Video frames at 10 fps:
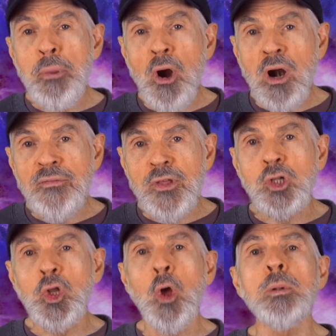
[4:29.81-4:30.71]
part of the
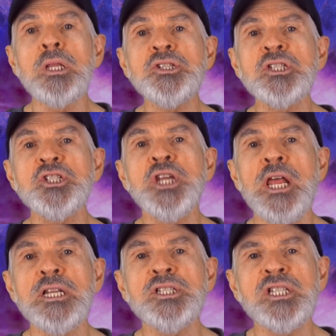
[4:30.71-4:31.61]
globalist
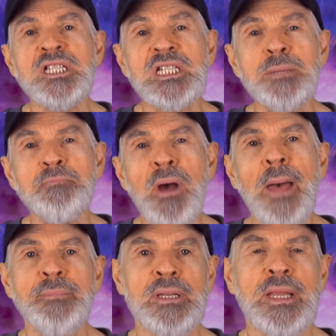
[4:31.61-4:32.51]
agenda to
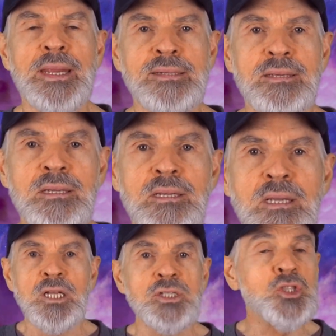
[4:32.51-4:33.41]
depopulate.
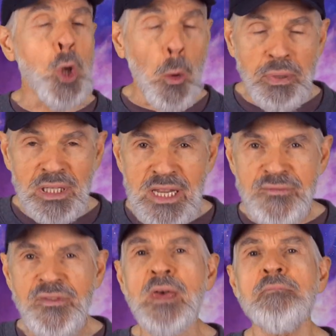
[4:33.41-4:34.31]
Don't
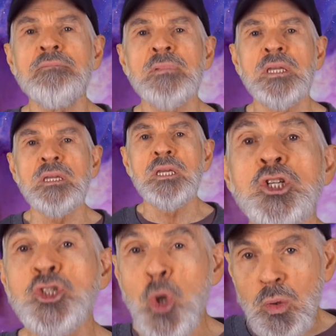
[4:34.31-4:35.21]
believe them,
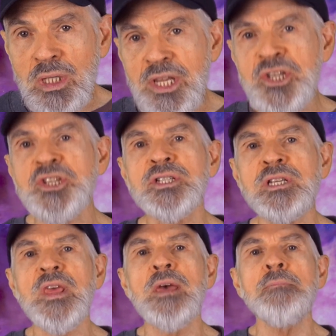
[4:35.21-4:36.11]
don't listen
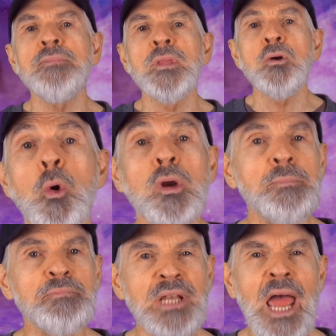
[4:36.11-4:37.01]
to them, or
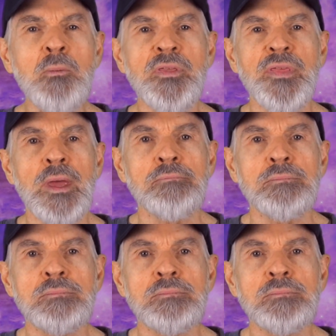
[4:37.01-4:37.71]
comply with them.